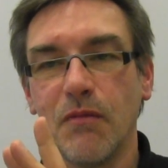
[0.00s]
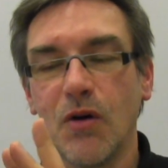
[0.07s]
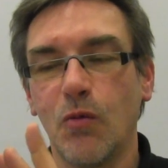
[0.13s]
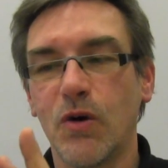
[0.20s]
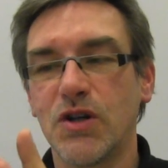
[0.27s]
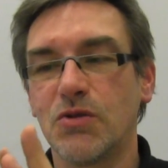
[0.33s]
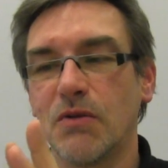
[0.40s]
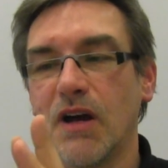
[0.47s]

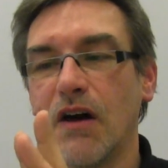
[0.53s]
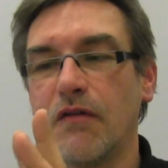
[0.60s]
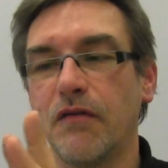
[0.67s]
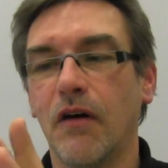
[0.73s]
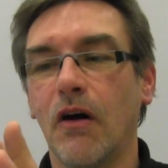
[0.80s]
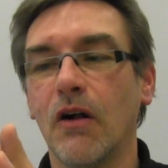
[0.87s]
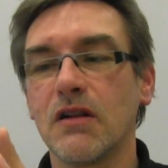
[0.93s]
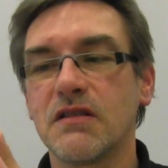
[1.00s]
which we have
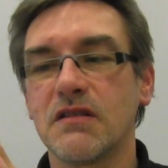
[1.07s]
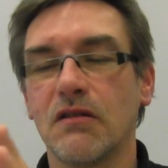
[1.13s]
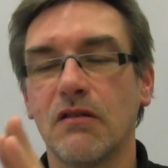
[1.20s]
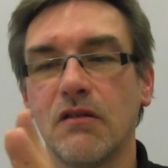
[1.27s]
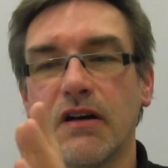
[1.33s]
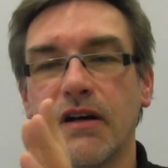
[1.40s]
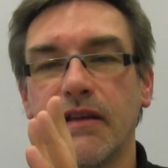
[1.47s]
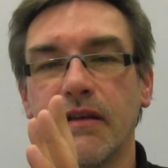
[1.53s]

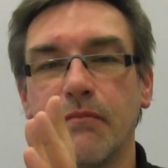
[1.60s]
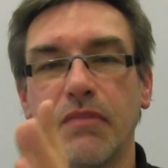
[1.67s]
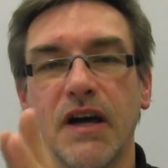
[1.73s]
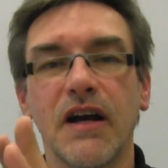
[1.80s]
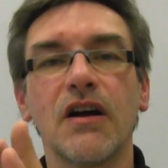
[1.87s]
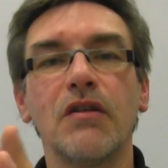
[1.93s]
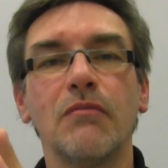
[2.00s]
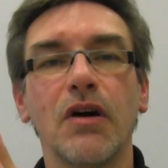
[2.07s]
also in the
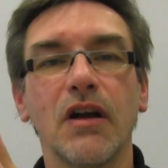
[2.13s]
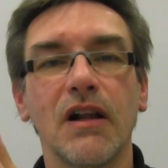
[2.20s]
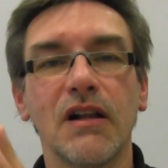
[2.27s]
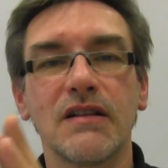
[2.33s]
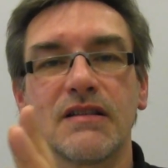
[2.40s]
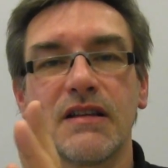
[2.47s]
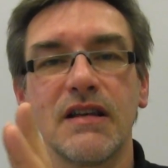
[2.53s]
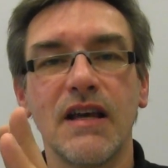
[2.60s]
bigger
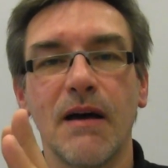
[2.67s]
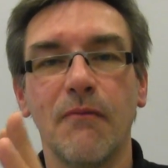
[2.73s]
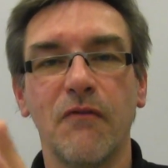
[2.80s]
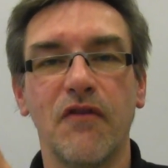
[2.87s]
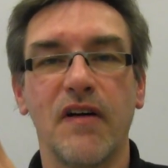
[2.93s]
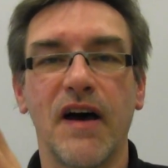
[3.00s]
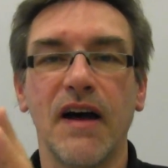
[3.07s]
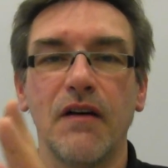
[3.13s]
models
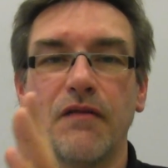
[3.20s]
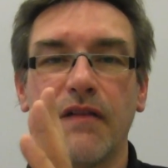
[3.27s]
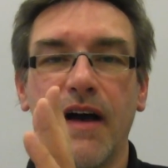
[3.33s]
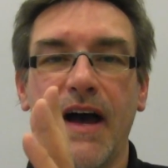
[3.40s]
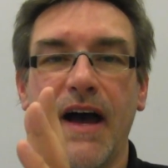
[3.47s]
E-M5